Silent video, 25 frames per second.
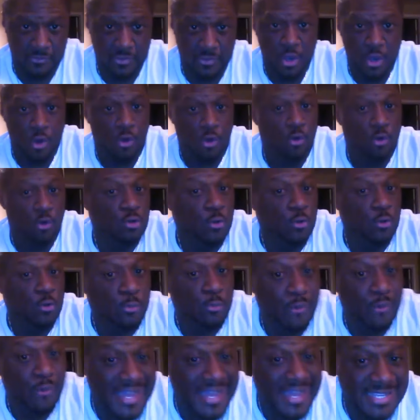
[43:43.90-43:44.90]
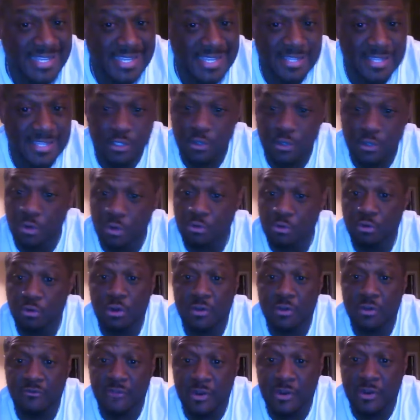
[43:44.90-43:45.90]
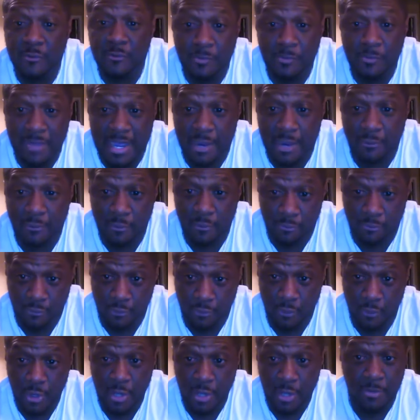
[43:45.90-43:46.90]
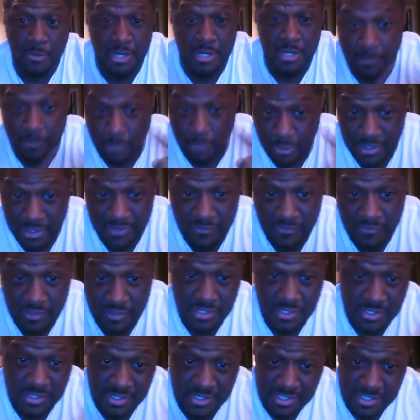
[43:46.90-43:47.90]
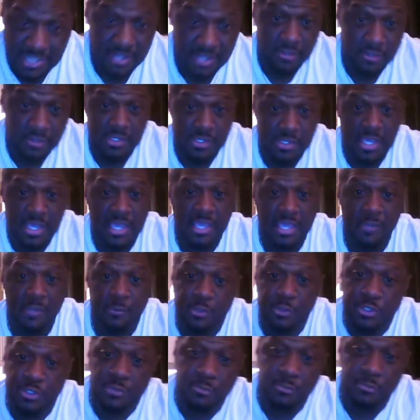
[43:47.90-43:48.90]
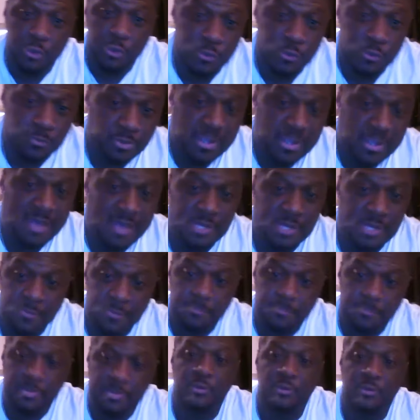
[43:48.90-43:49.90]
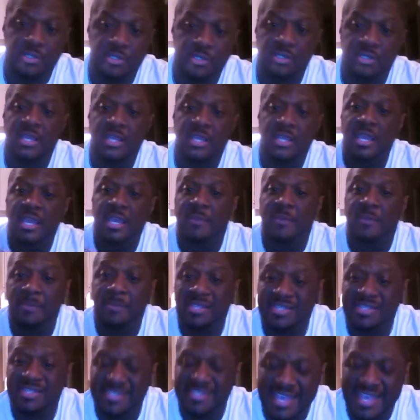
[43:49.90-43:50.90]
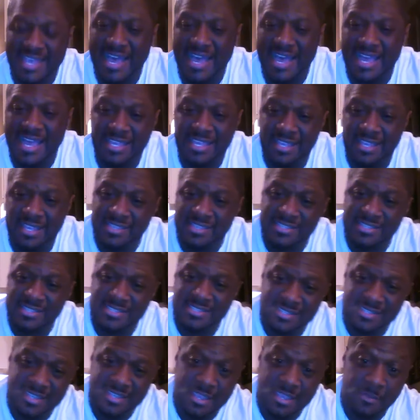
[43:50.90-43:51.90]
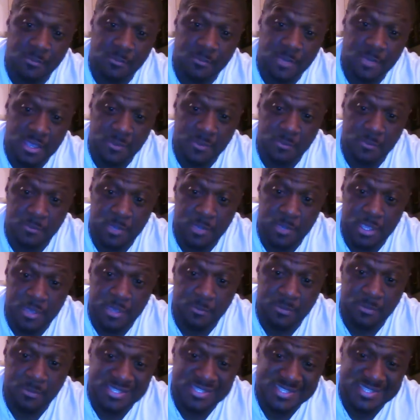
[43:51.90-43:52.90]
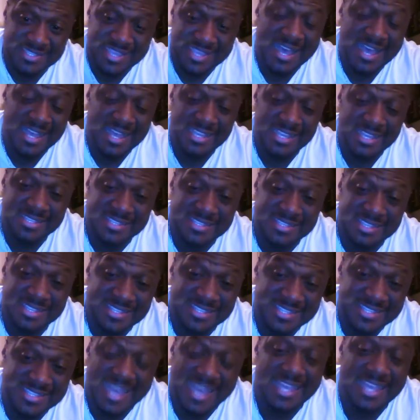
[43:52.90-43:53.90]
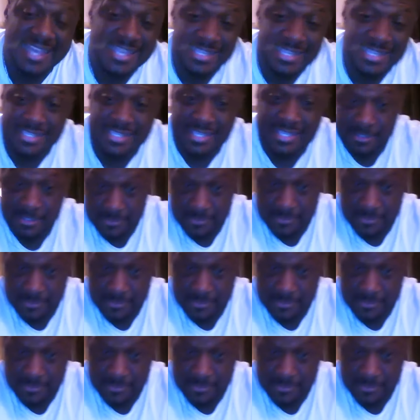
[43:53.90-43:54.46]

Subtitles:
Olubwani is no longer very powerful, but in previous years, he was the most prominent person in Massai Massai society.